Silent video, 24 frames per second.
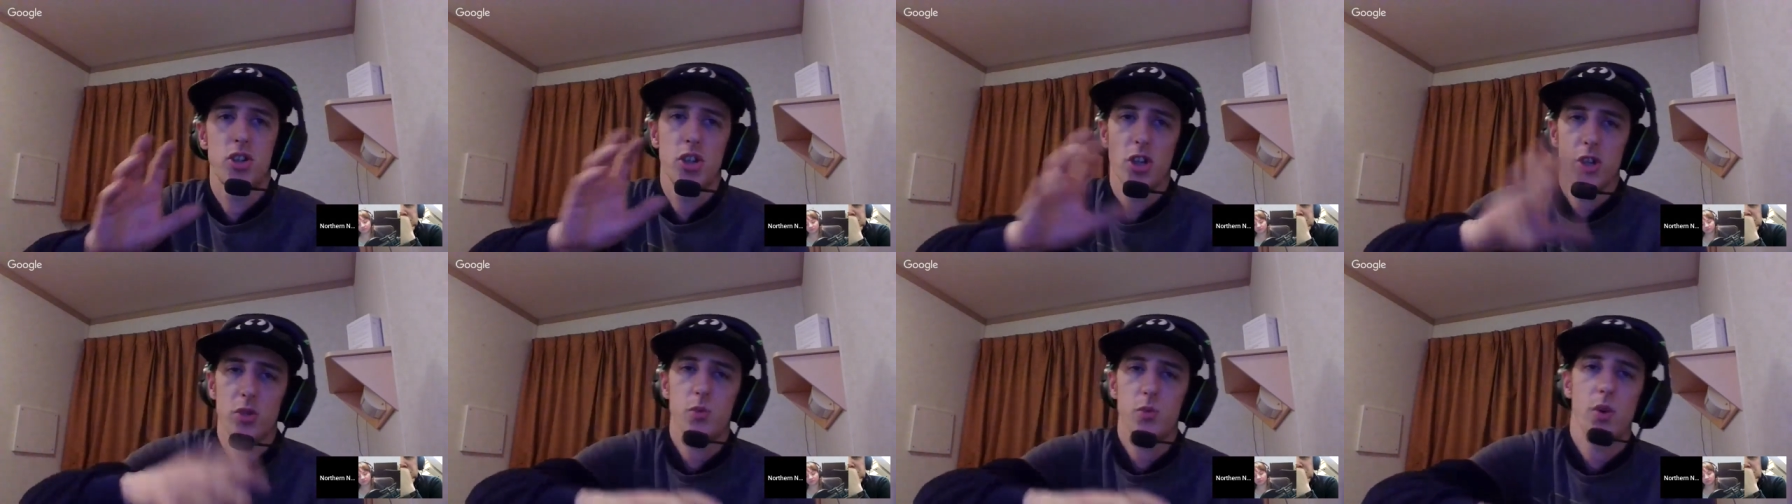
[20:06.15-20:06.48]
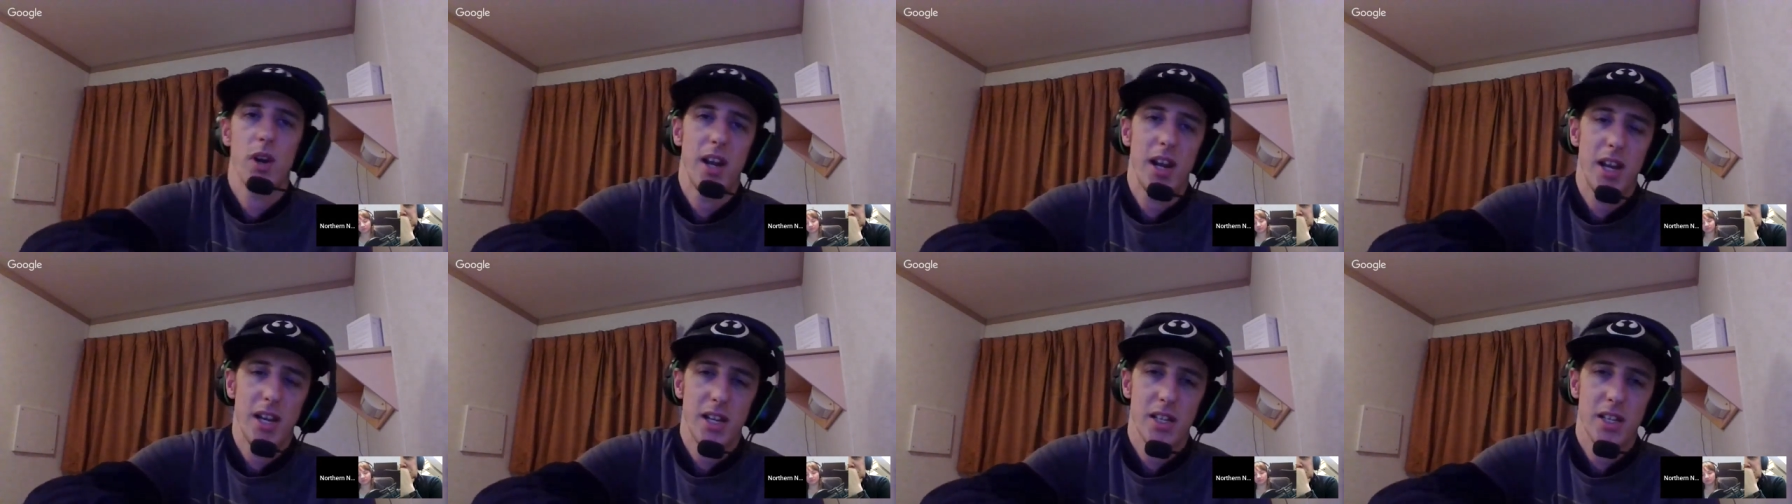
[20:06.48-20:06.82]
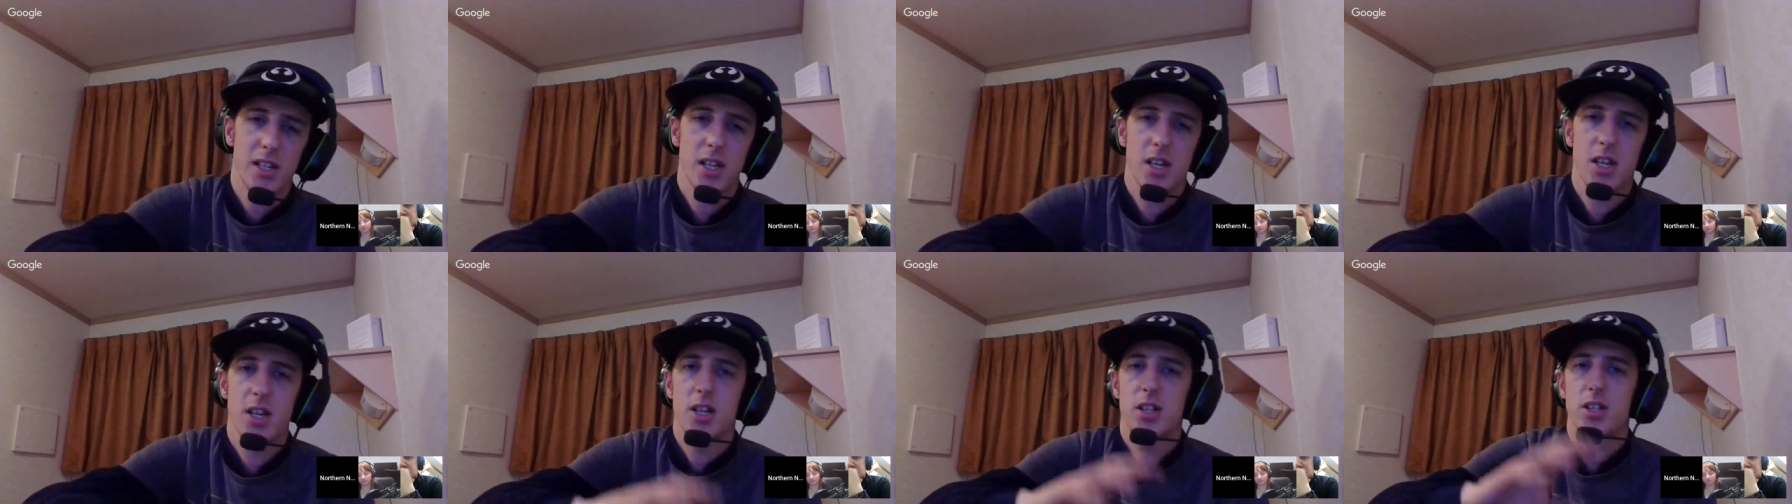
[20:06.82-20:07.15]
good
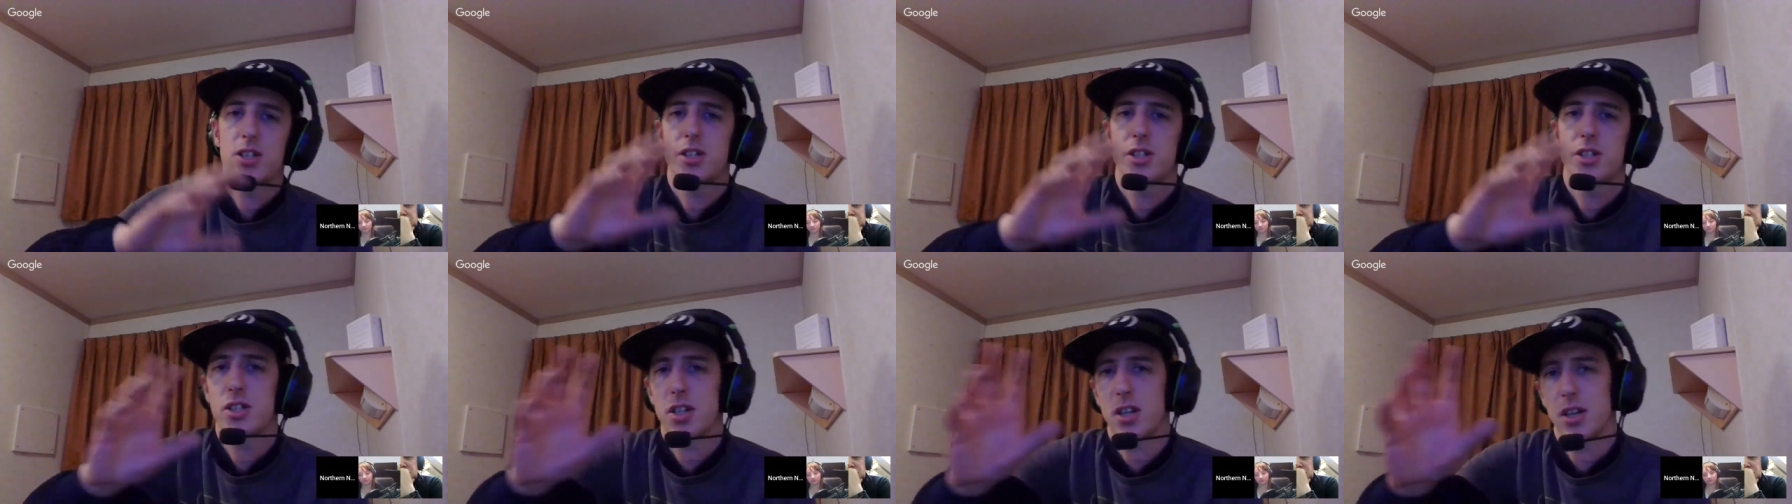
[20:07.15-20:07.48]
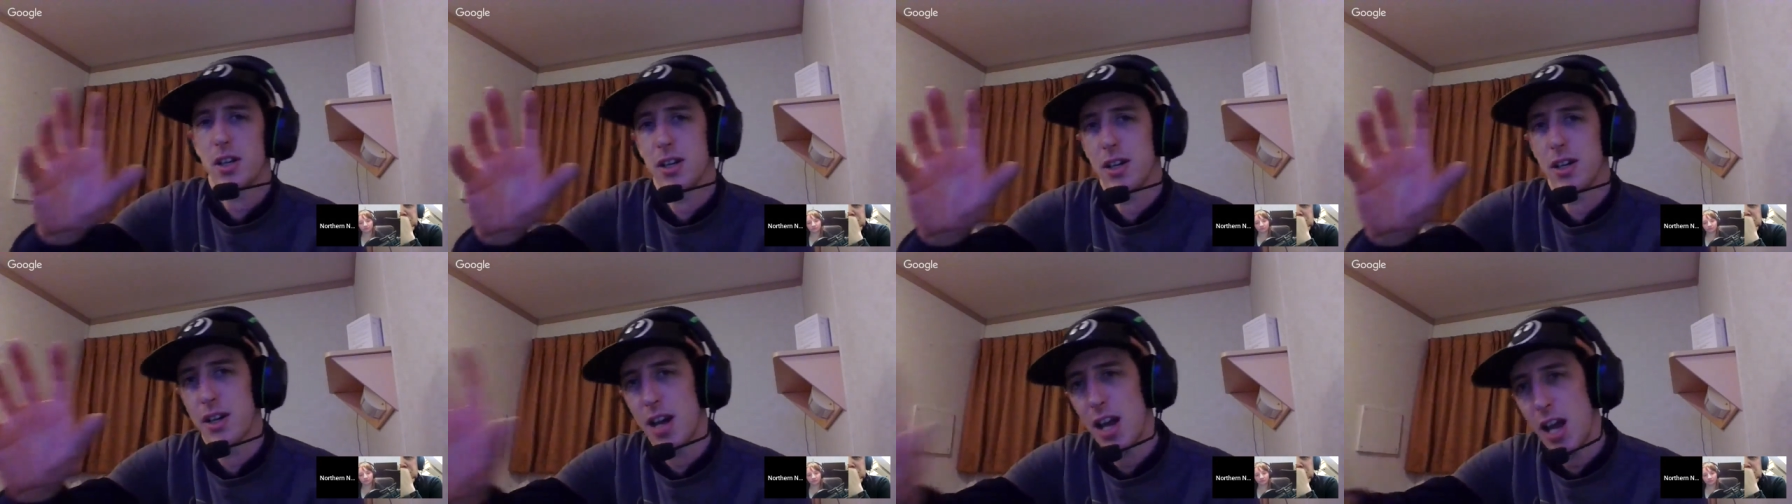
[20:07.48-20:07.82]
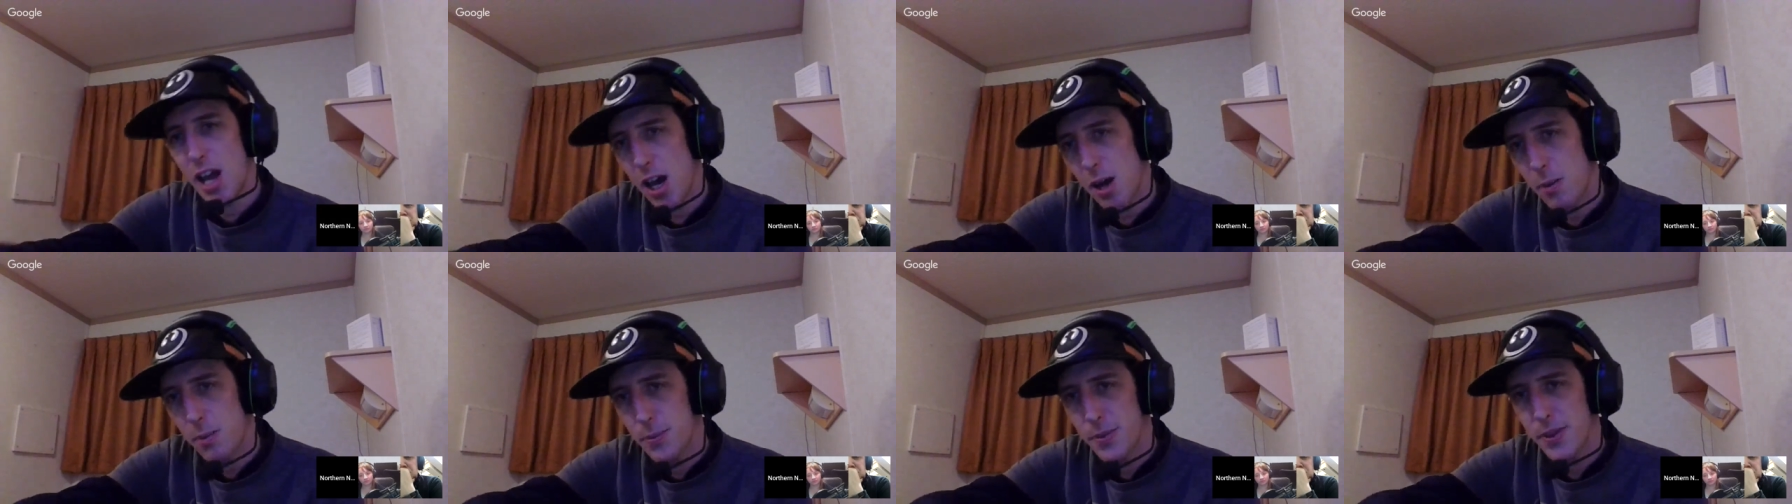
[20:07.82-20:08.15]
way to
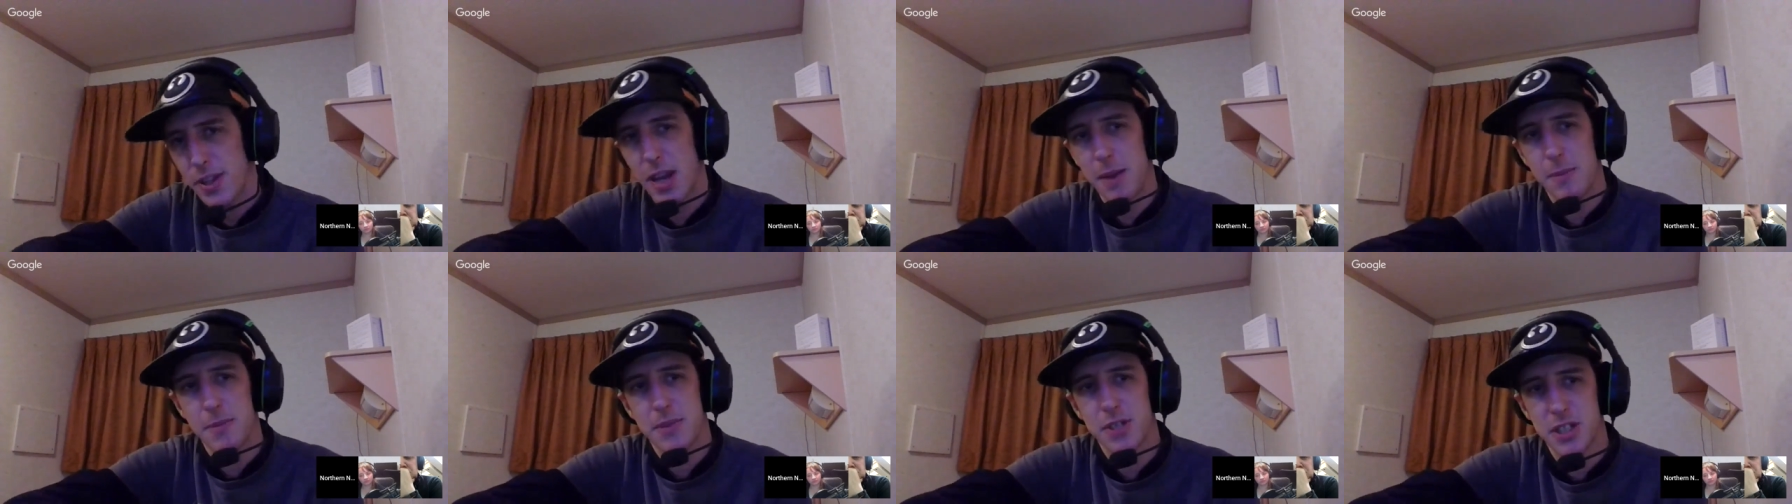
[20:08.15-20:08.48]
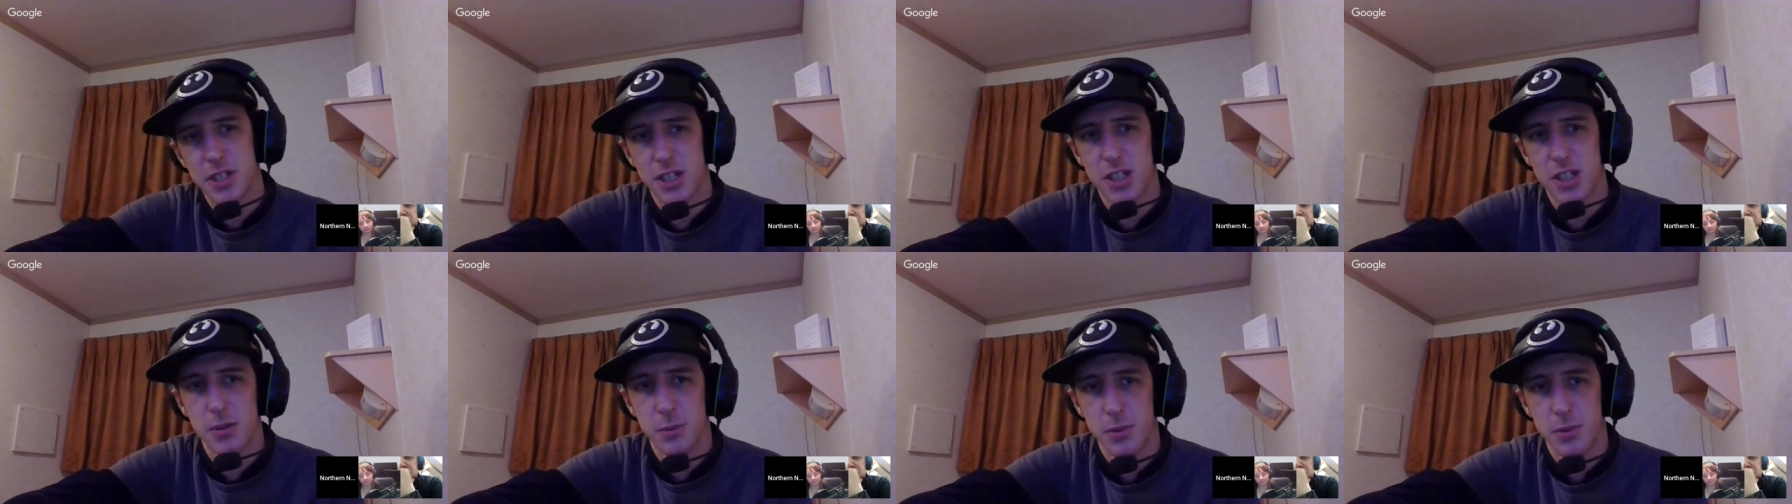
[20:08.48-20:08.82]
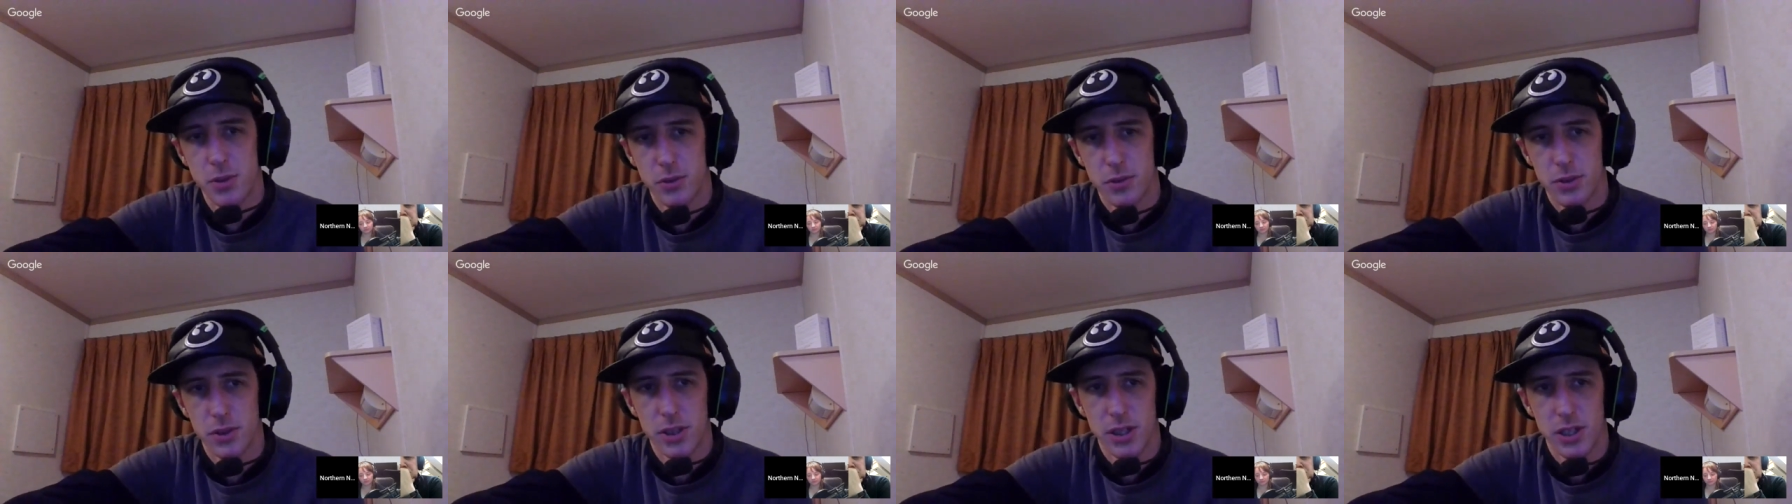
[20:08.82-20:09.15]
help the Edmonton
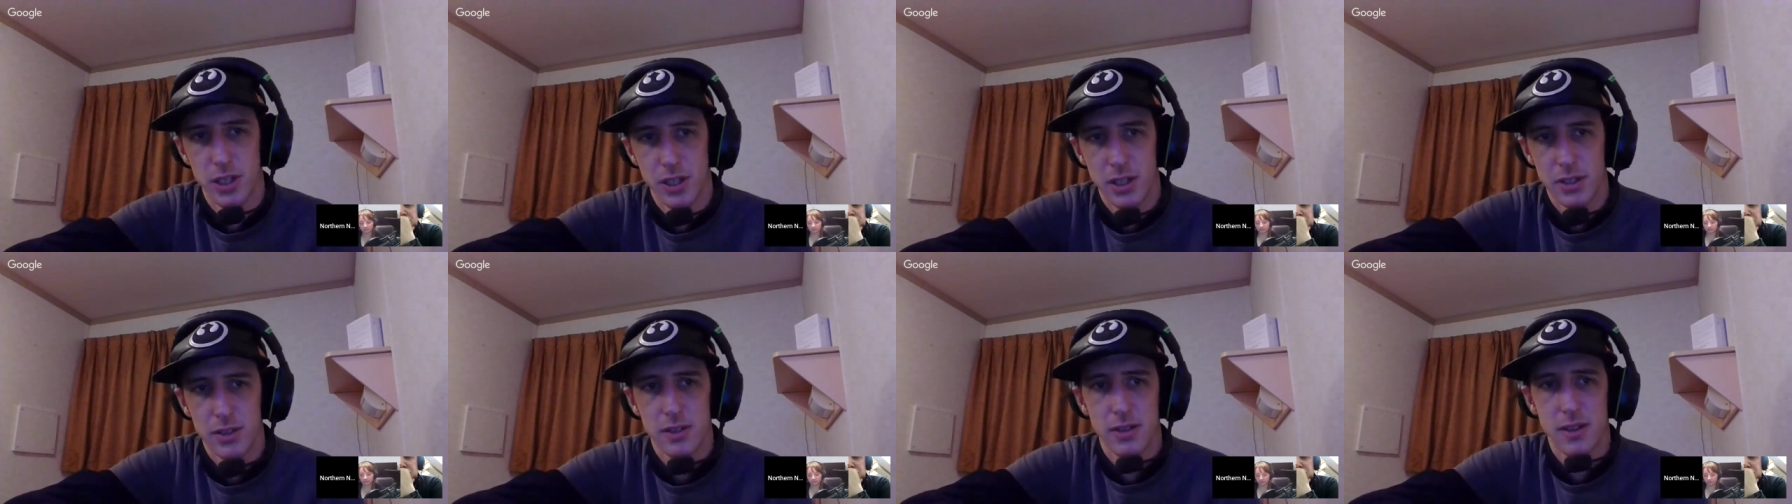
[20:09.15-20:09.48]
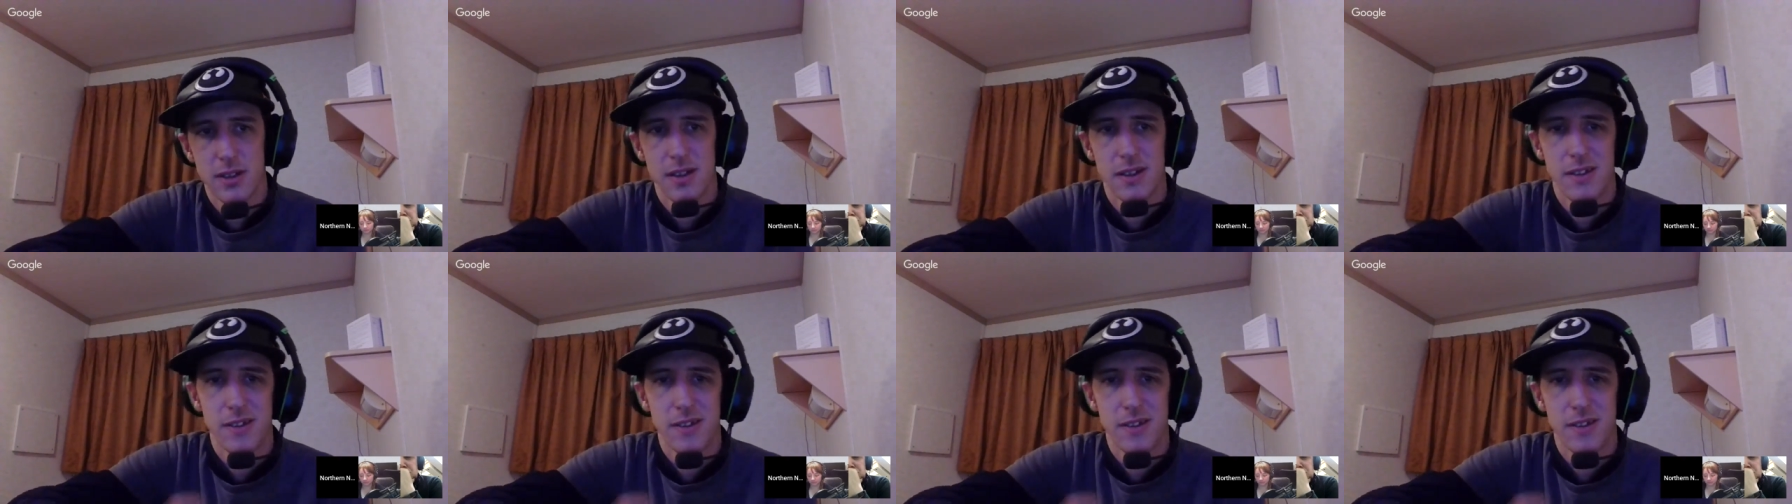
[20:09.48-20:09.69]
community,